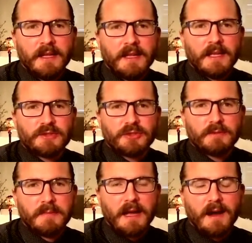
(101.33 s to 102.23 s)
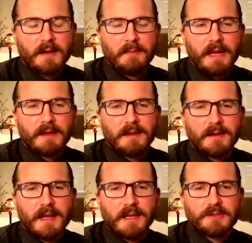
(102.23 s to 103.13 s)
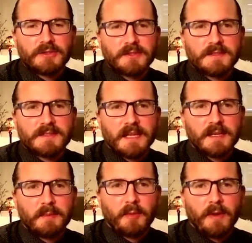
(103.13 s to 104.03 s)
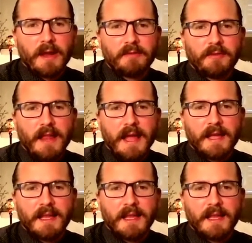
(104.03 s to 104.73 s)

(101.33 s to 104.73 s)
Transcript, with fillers: it should be automated and it should send up a red flag.